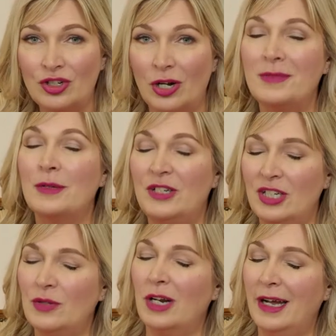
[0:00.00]
jobs, which
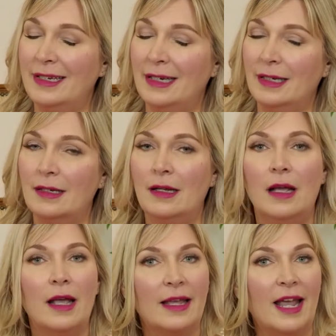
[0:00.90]
is what I did?
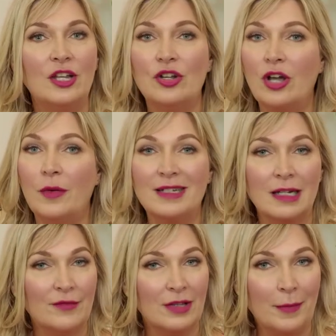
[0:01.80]
Can you go and
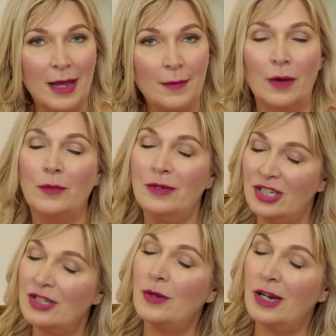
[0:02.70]
deliver the paper,
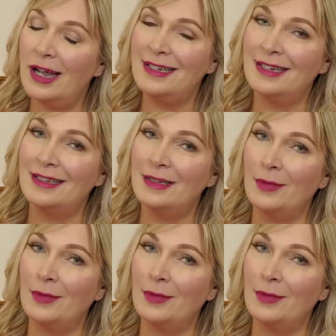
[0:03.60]
which is what I did as